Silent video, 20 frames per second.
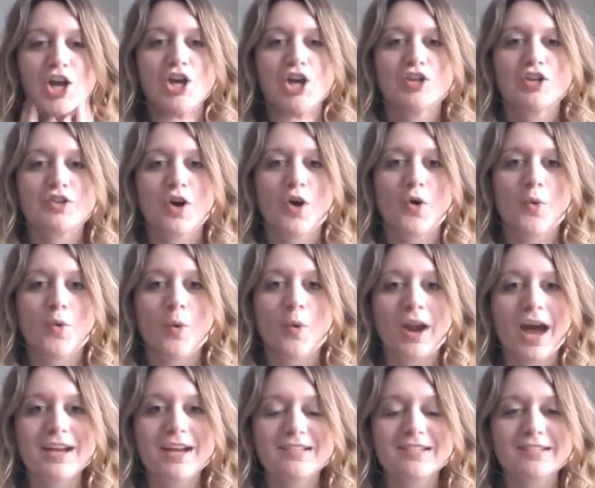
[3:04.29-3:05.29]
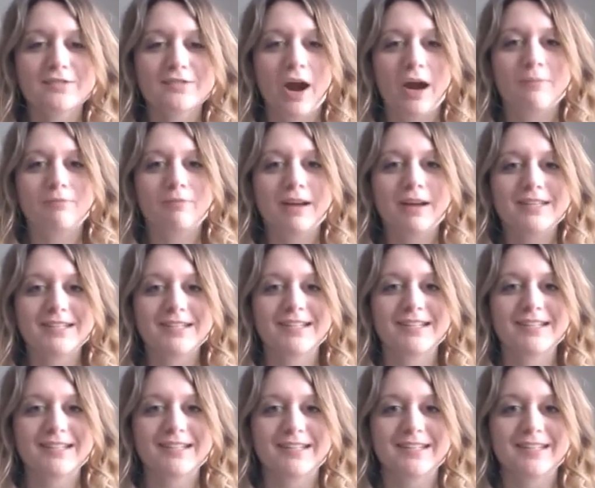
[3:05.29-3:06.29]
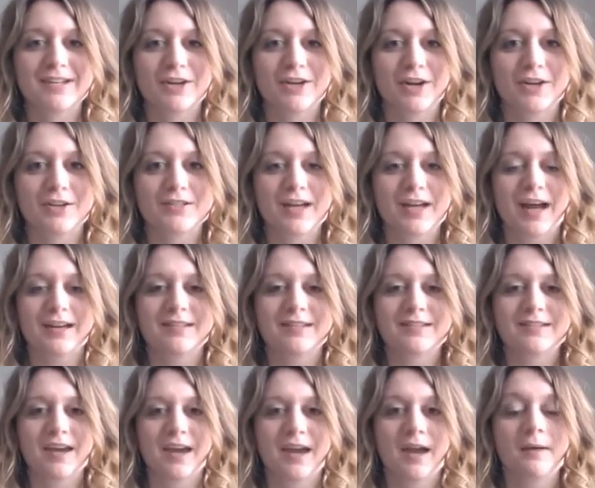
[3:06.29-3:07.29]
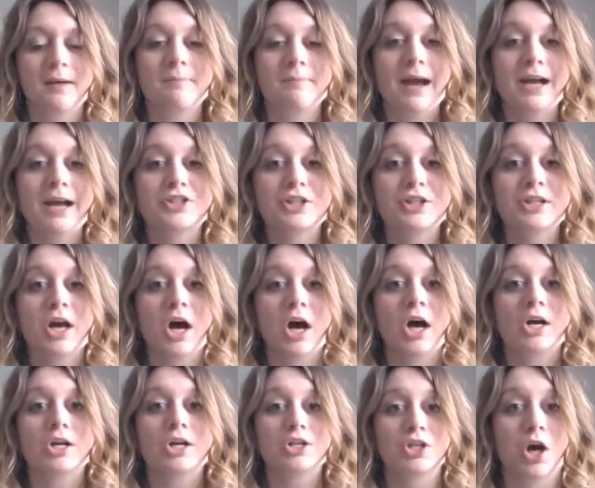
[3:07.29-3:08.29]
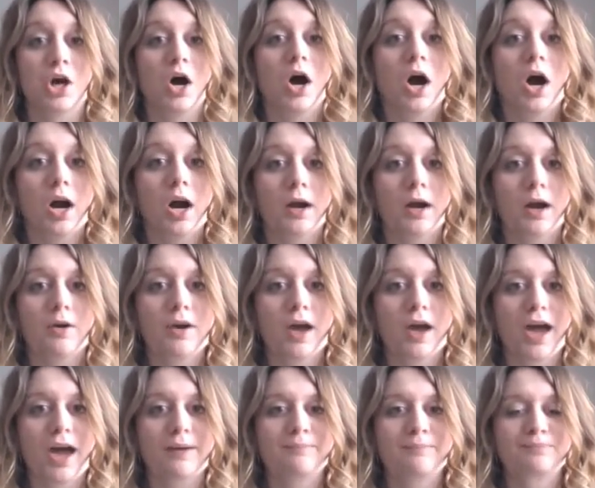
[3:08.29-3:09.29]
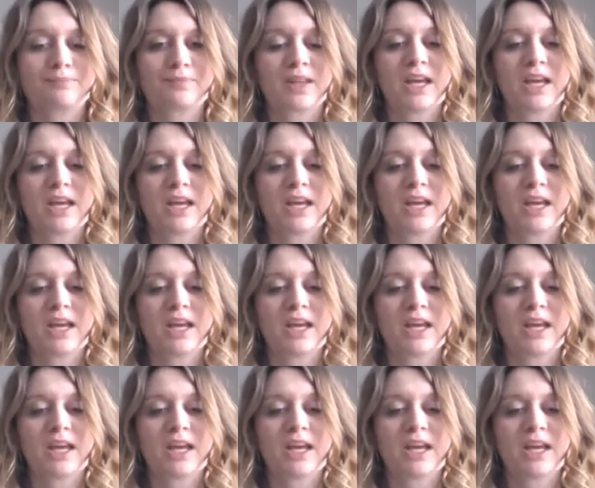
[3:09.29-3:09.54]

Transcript: So when I describe resonance to singers, I say, imagine a guitar, okay?